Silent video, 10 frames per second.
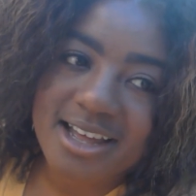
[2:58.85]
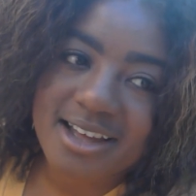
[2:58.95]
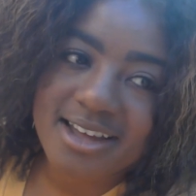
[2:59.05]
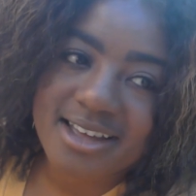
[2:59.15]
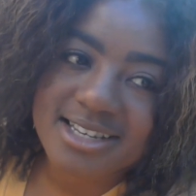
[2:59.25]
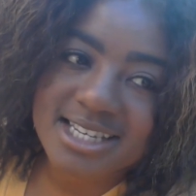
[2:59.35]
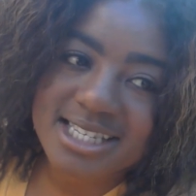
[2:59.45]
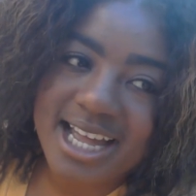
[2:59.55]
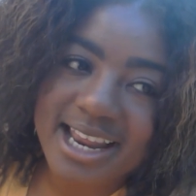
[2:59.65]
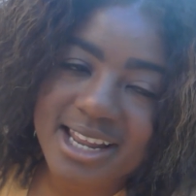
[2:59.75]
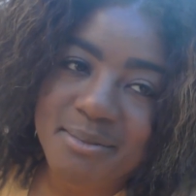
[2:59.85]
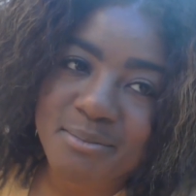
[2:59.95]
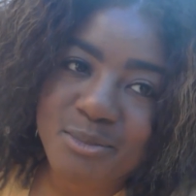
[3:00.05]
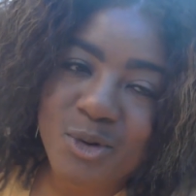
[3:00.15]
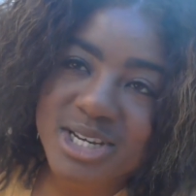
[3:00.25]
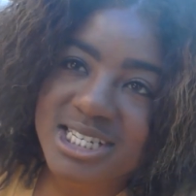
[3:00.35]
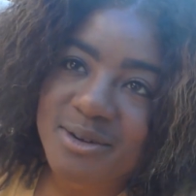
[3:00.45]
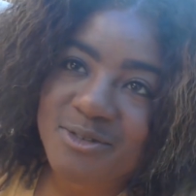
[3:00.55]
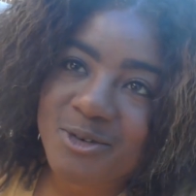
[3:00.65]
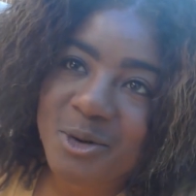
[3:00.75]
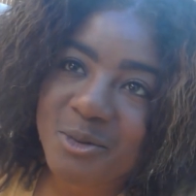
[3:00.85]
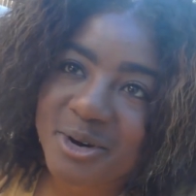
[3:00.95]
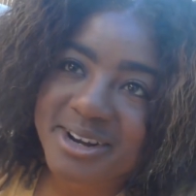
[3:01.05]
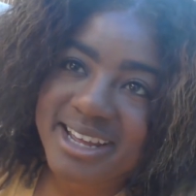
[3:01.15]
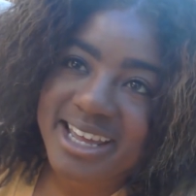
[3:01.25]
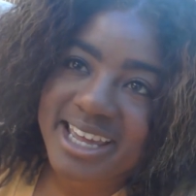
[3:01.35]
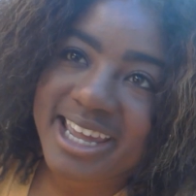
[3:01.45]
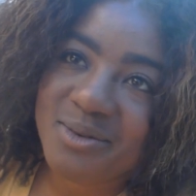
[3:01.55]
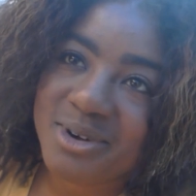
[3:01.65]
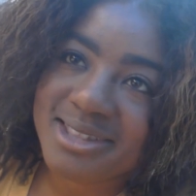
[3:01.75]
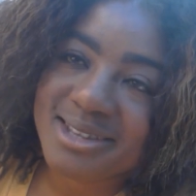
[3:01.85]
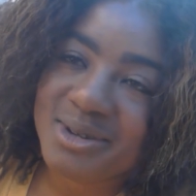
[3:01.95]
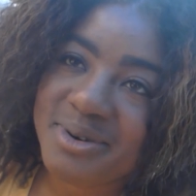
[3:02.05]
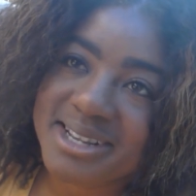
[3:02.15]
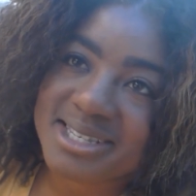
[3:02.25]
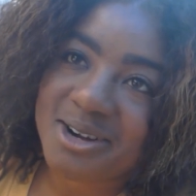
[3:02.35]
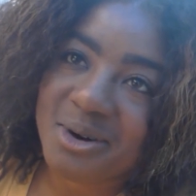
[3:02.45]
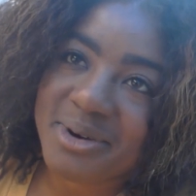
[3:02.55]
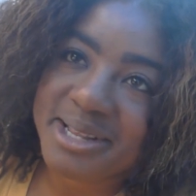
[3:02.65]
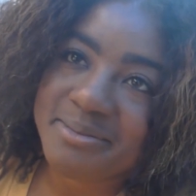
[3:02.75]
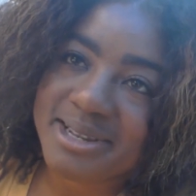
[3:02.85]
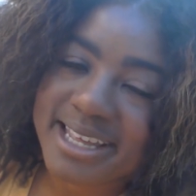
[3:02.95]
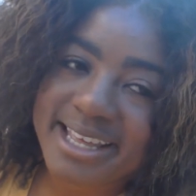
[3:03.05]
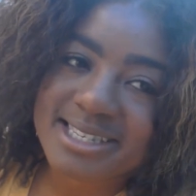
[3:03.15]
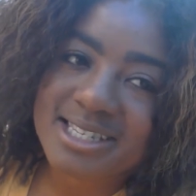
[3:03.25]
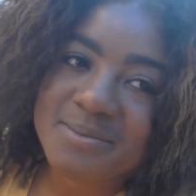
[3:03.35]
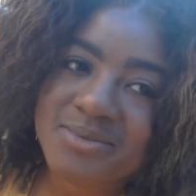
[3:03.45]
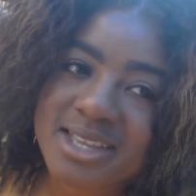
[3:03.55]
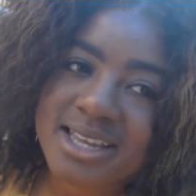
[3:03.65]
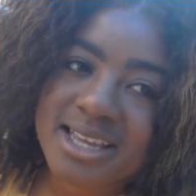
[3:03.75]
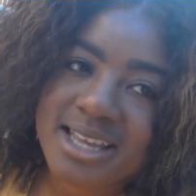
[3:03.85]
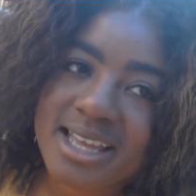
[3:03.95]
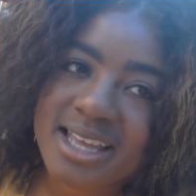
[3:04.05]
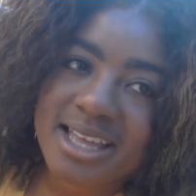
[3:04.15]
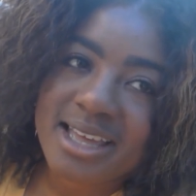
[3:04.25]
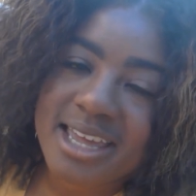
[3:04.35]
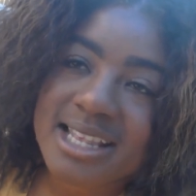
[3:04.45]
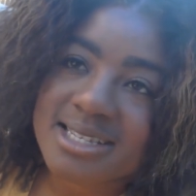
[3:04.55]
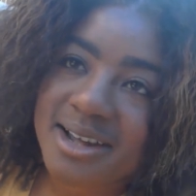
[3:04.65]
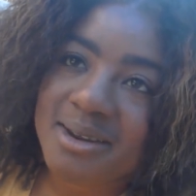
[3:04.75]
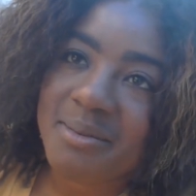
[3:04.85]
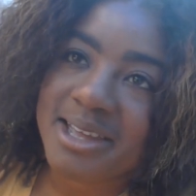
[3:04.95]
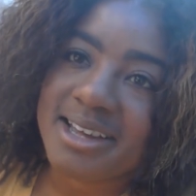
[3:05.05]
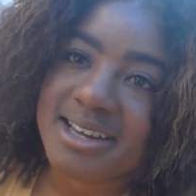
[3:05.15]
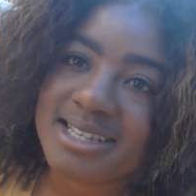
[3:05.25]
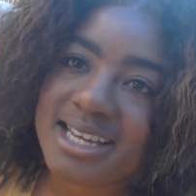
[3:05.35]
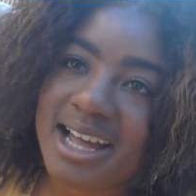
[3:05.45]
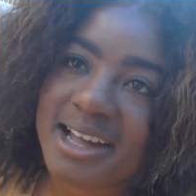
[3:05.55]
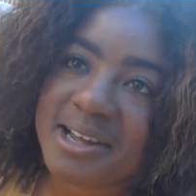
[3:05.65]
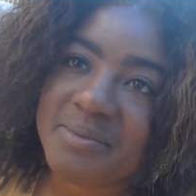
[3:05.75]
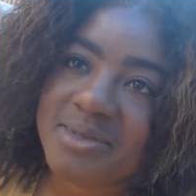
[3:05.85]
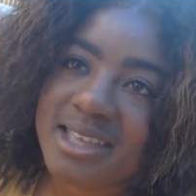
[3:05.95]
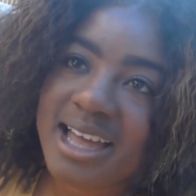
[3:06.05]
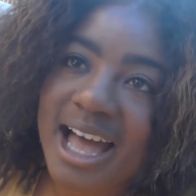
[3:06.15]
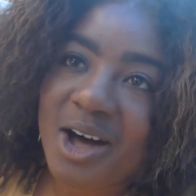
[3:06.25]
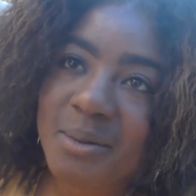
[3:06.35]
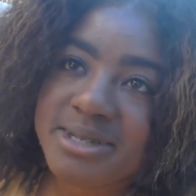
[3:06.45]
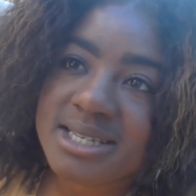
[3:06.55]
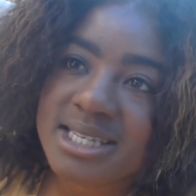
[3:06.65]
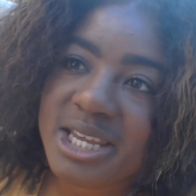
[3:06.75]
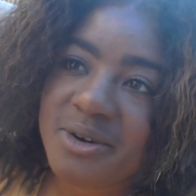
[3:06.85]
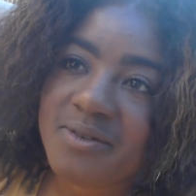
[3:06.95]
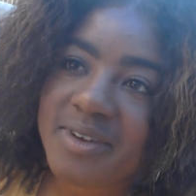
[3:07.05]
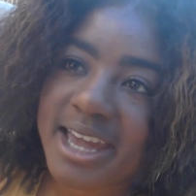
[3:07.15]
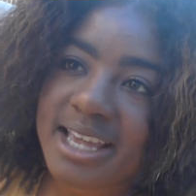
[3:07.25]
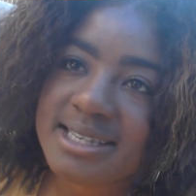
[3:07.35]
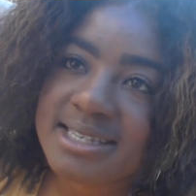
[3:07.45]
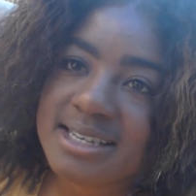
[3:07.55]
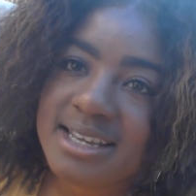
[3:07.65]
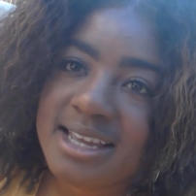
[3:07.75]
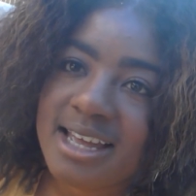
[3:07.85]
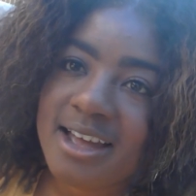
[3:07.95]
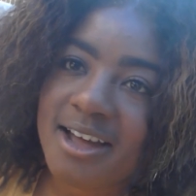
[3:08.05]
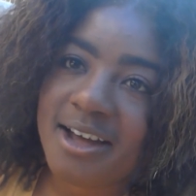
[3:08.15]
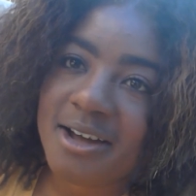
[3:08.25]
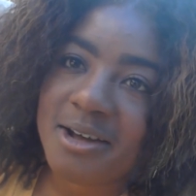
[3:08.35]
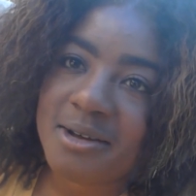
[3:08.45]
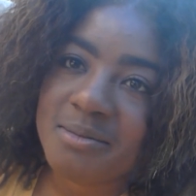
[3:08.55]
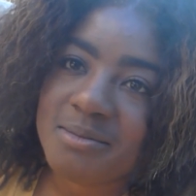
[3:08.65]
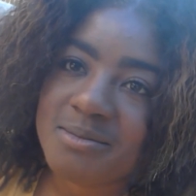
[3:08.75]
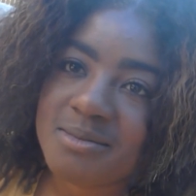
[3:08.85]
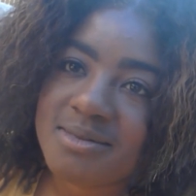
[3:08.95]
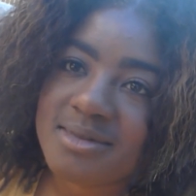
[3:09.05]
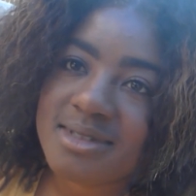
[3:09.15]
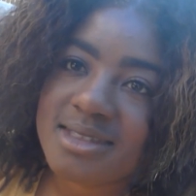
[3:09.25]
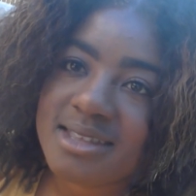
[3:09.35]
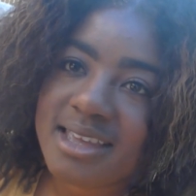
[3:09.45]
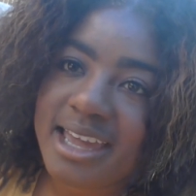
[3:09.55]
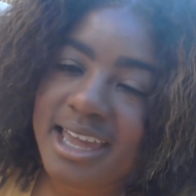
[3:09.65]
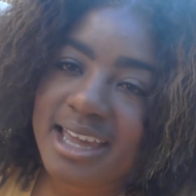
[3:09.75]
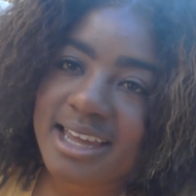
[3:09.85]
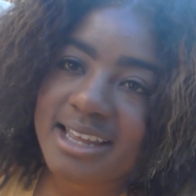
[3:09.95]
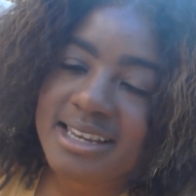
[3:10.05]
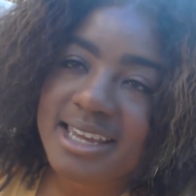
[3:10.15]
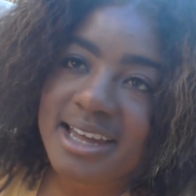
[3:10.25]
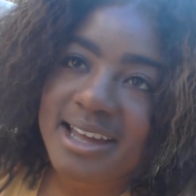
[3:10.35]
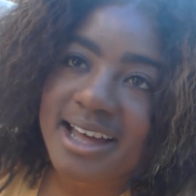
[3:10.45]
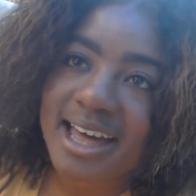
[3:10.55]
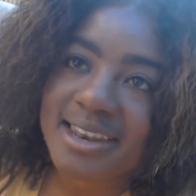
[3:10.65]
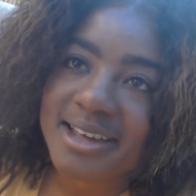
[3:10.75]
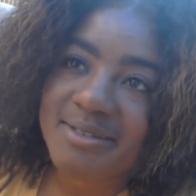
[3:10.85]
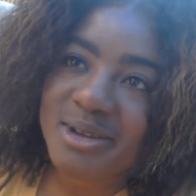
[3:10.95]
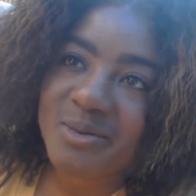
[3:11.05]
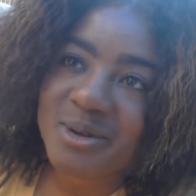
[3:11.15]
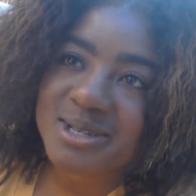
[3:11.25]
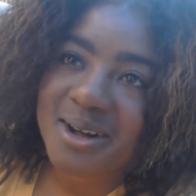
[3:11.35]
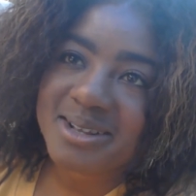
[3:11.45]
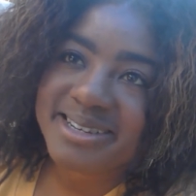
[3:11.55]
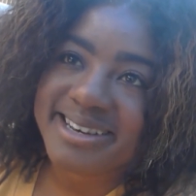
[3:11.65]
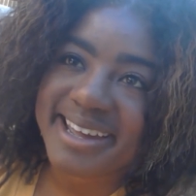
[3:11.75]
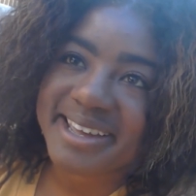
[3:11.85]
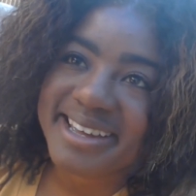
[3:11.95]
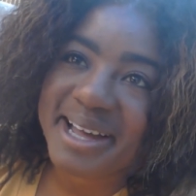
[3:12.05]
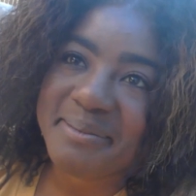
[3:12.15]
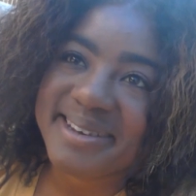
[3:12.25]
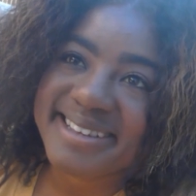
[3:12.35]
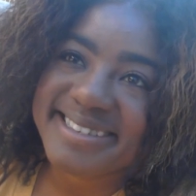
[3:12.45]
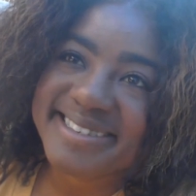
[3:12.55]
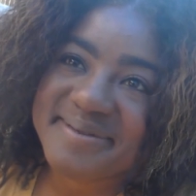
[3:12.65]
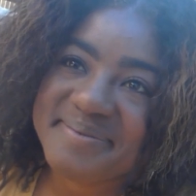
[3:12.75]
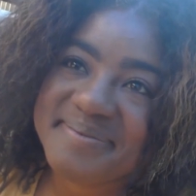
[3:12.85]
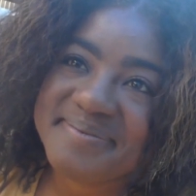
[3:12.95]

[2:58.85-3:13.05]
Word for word: uh, just kind of pushing forward in what the Lord is already blessed, it's going to be a good time. I hope to see your face. Um, and yeah, I love you. We'll talk tonight. God bless.